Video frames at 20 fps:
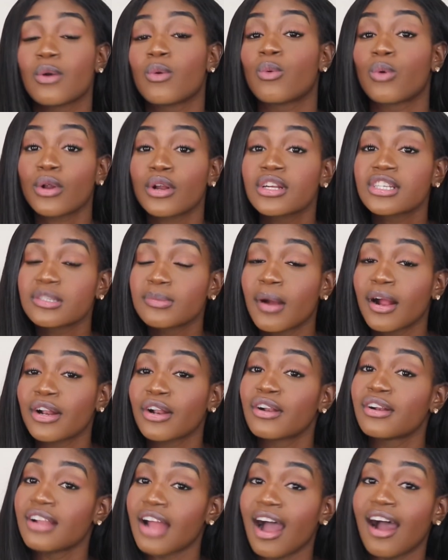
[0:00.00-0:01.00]
work
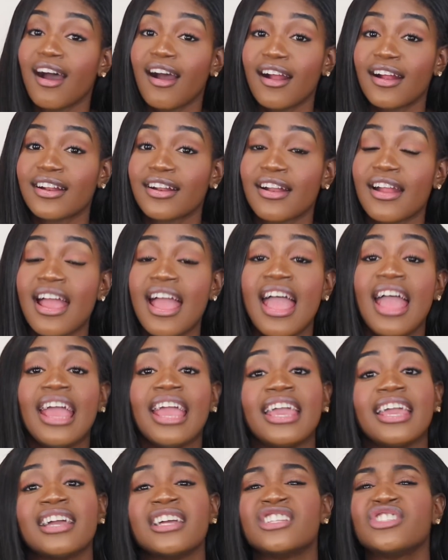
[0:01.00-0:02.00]
smarter, not harder,
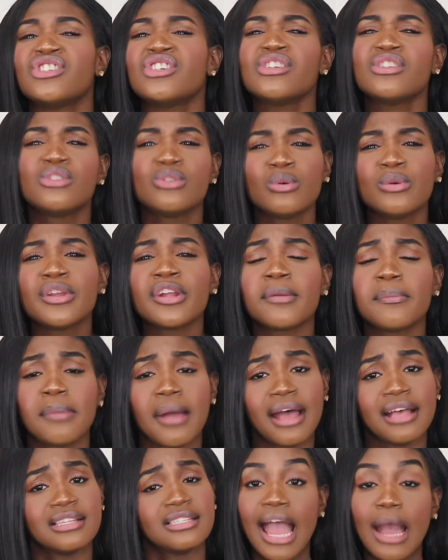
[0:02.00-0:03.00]
and just do your best.